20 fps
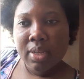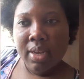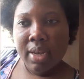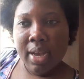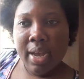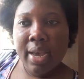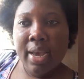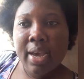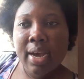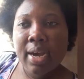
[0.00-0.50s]

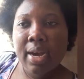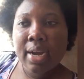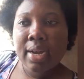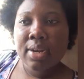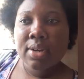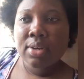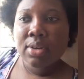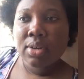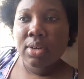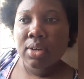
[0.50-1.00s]
I
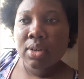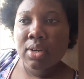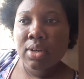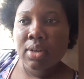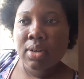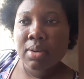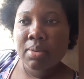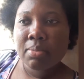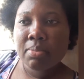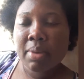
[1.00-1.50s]
had
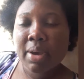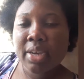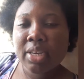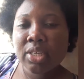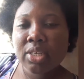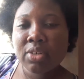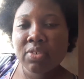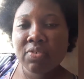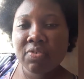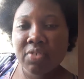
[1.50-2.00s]
my
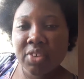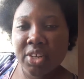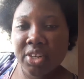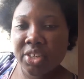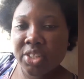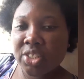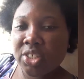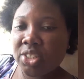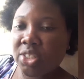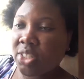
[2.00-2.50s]

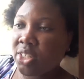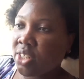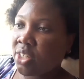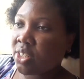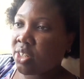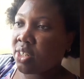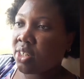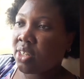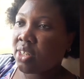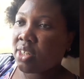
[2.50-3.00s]
fair
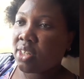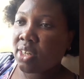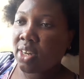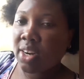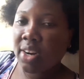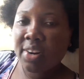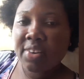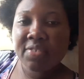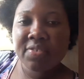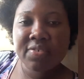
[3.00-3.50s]
share
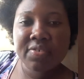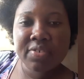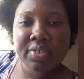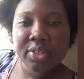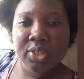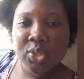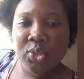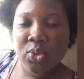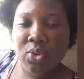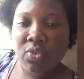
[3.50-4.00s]
of
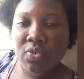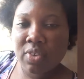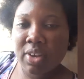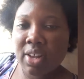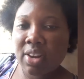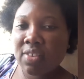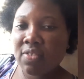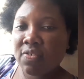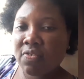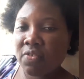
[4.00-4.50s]

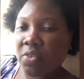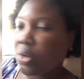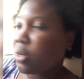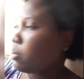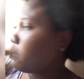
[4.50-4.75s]
jovial, funny